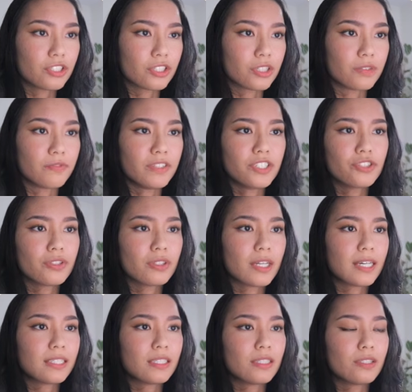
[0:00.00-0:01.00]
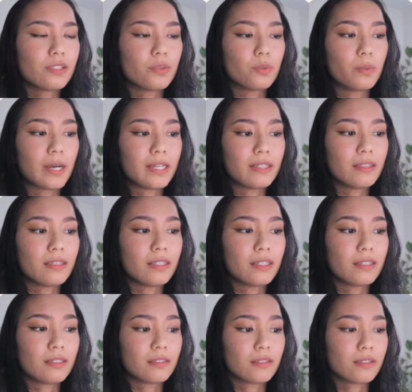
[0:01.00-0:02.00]
just visualizes when
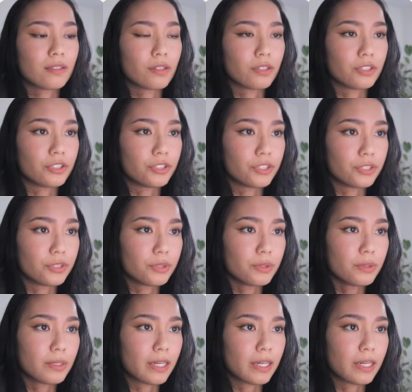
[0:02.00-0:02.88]
things are due,